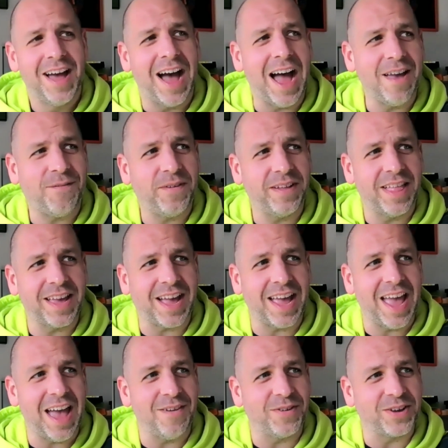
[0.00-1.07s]
I feel like I
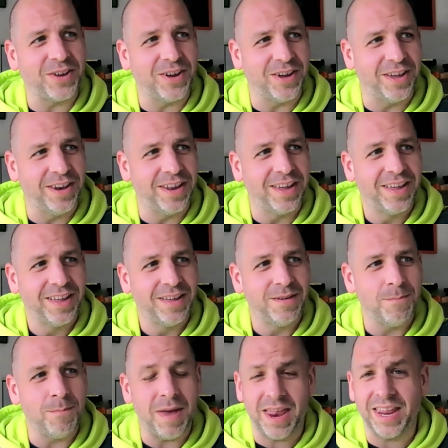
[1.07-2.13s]
have a good
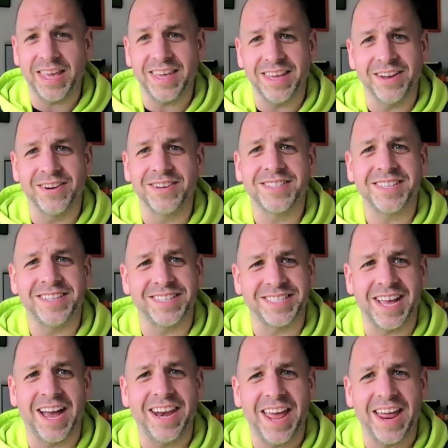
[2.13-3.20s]
many years to
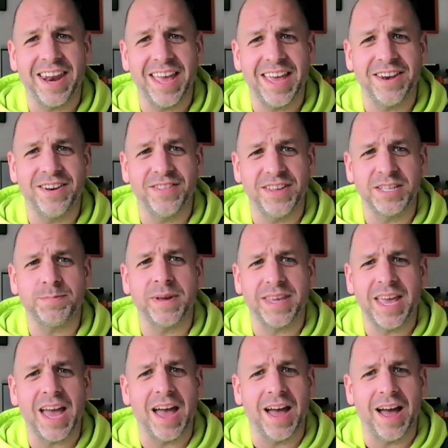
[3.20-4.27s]
decide how to handle this, but
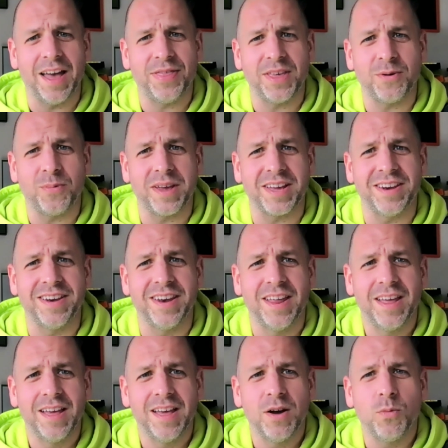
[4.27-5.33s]
yeah, I think we can
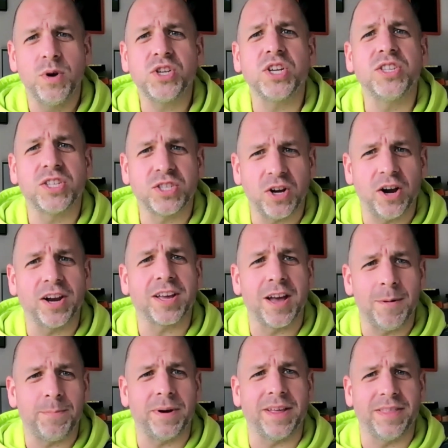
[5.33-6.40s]
we should start a
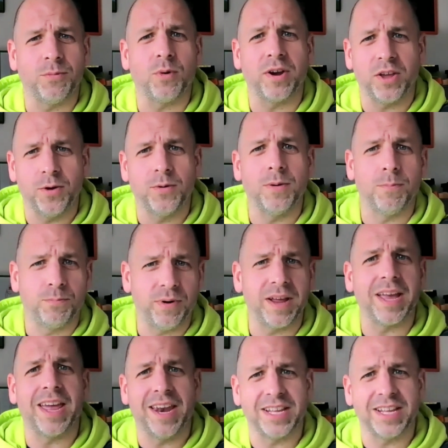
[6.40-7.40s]
company where you bring in a